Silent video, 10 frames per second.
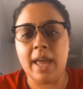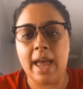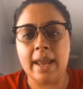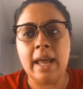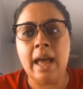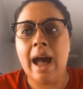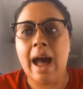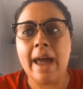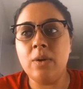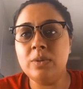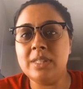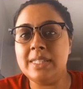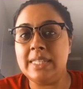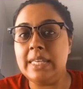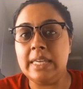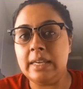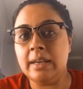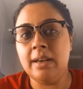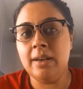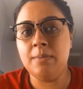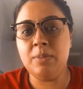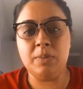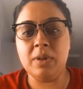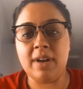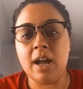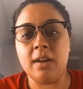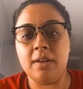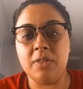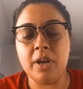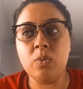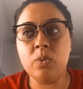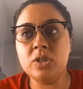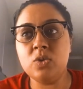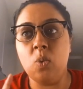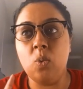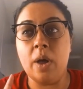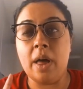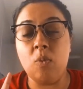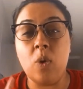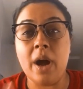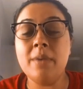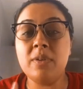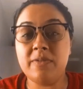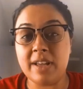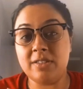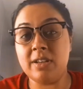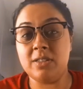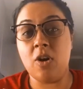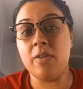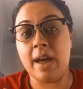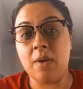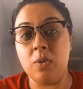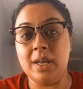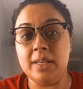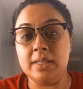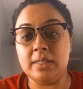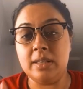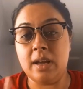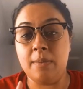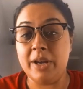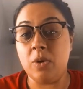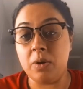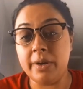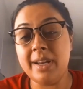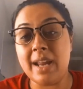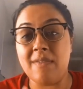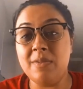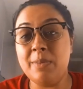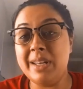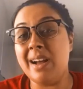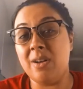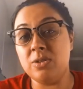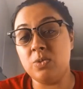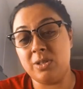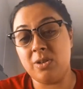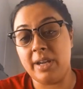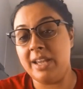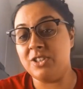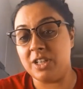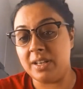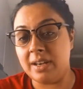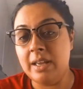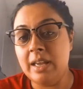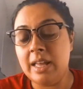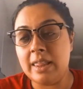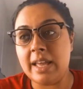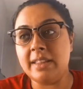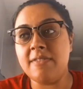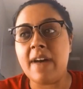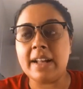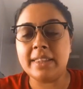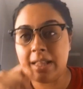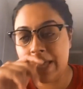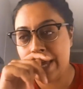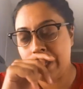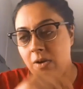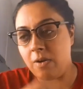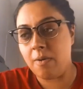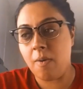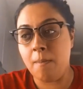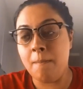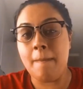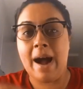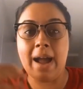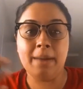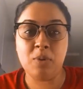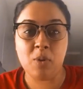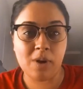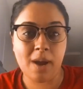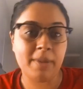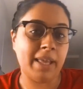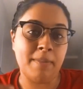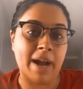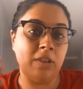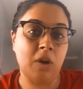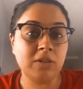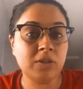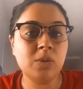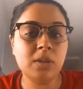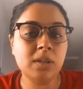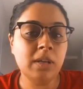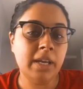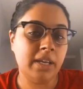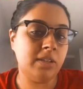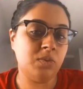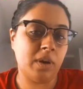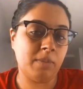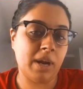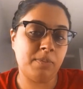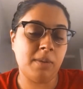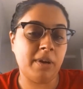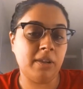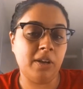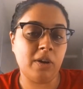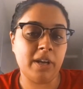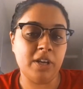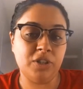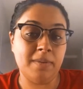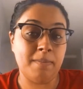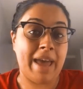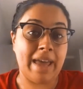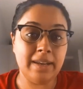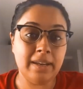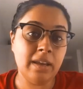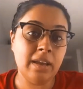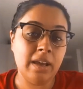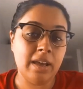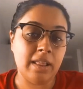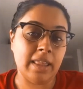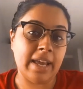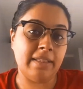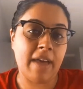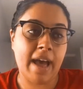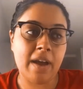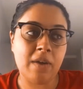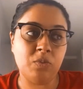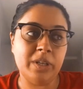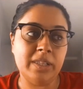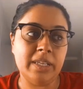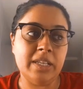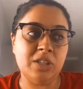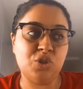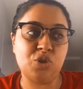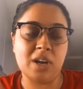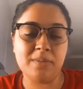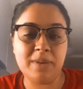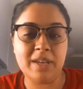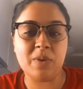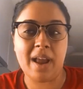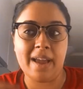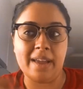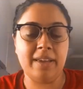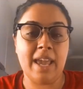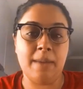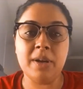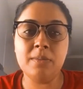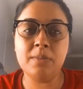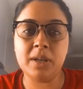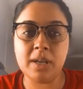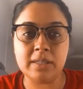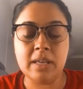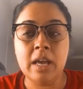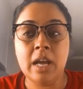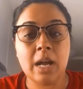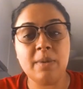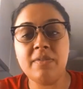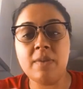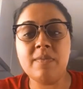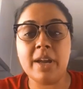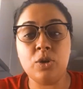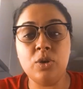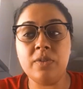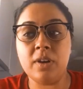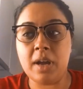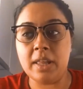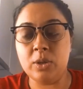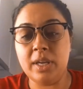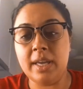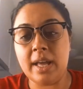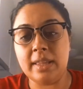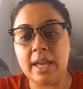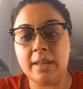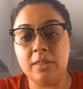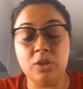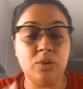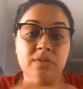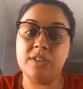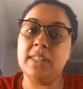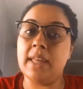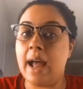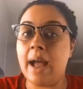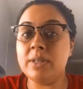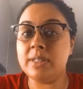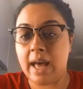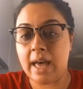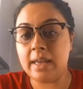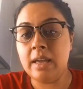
and I don't see people of color. There was one professor I saw that was a minority and everybody else was Caucasian. Like the fact that like my program and like my law school is run by primarily Caucasian men, like that really struck me when I came here, because coming from Vancouver and looking at like the university that I was at,